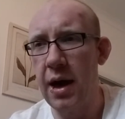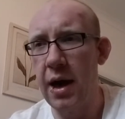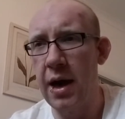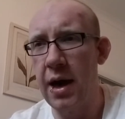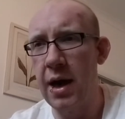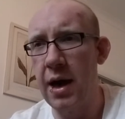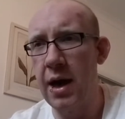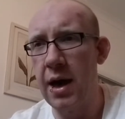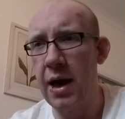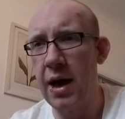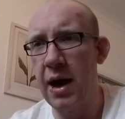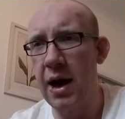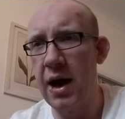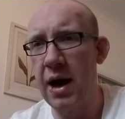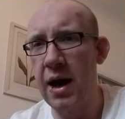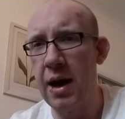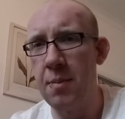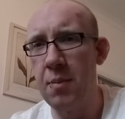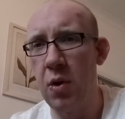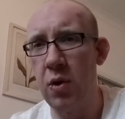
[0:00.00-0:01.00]

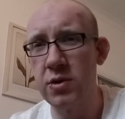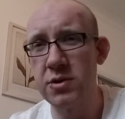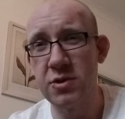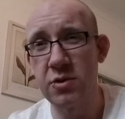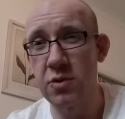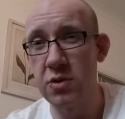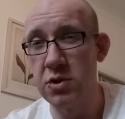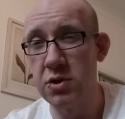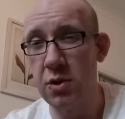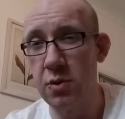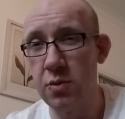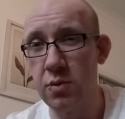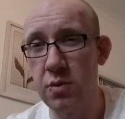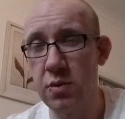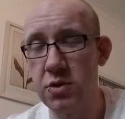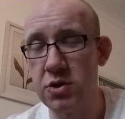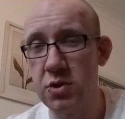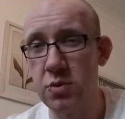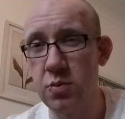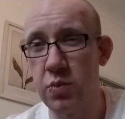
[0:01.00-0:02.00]
I'm also going to
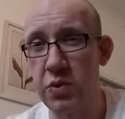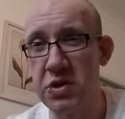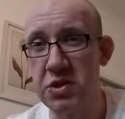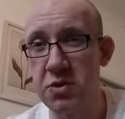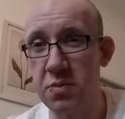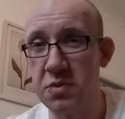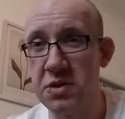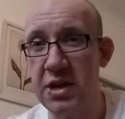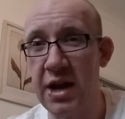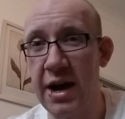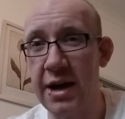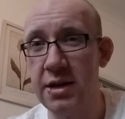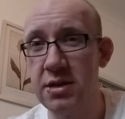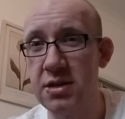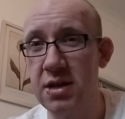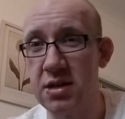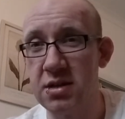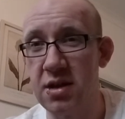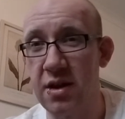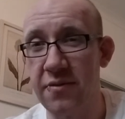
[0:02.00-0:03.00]
do with some
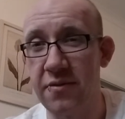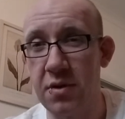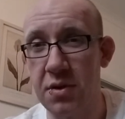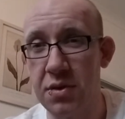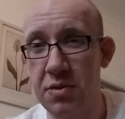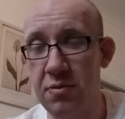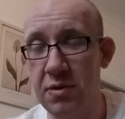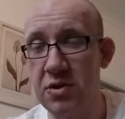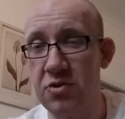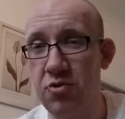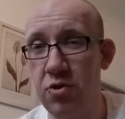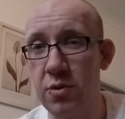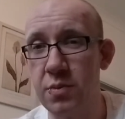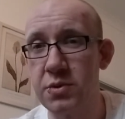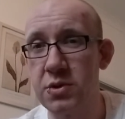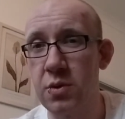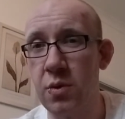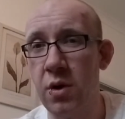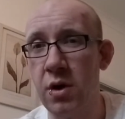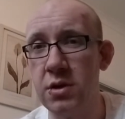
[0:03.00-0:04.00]
dice, as I've got 3
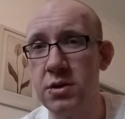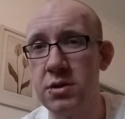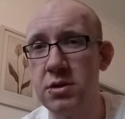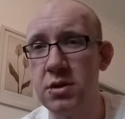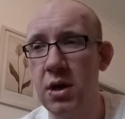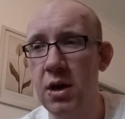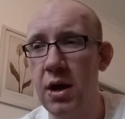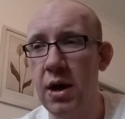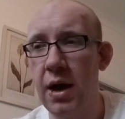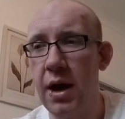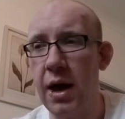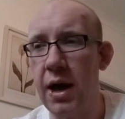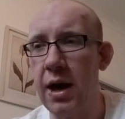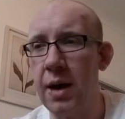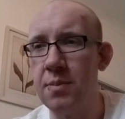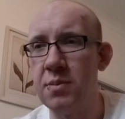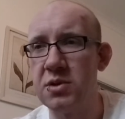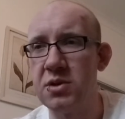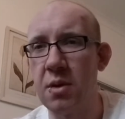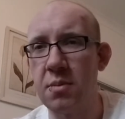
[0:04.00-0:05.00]
troop squads. So
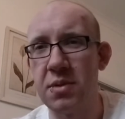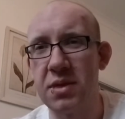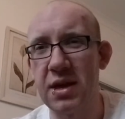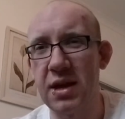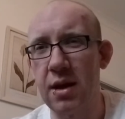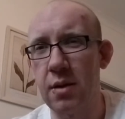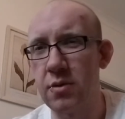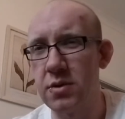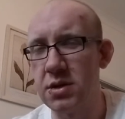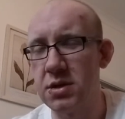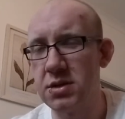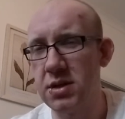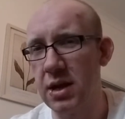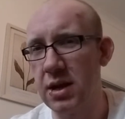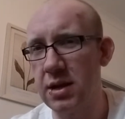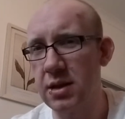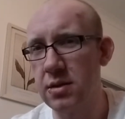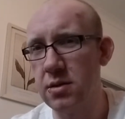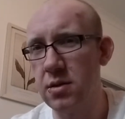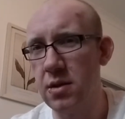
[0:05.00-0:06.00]
I'm thinking I'm going to
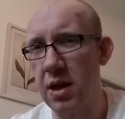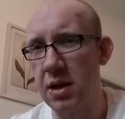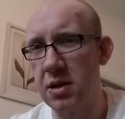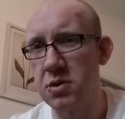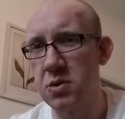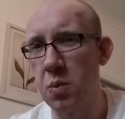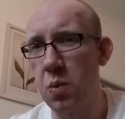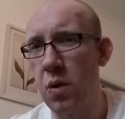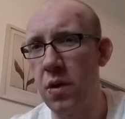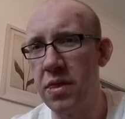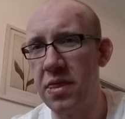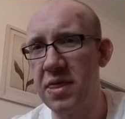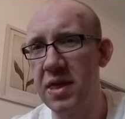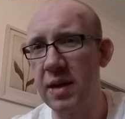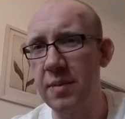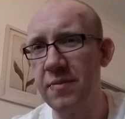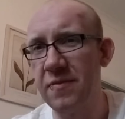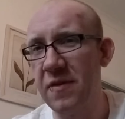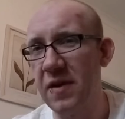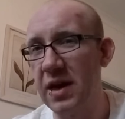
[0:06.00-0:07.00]
stick like to one
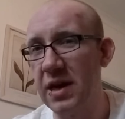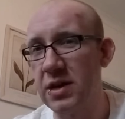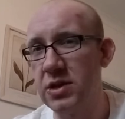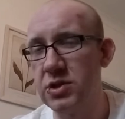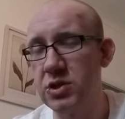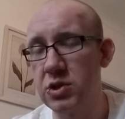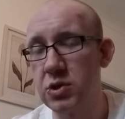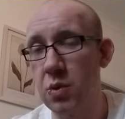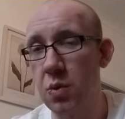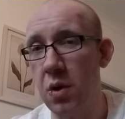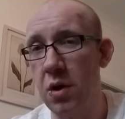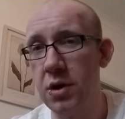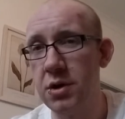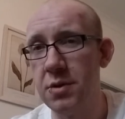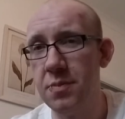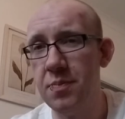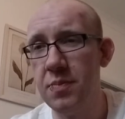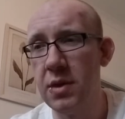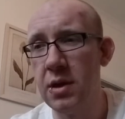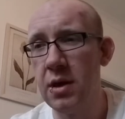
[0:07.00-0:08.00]
theme for each squad.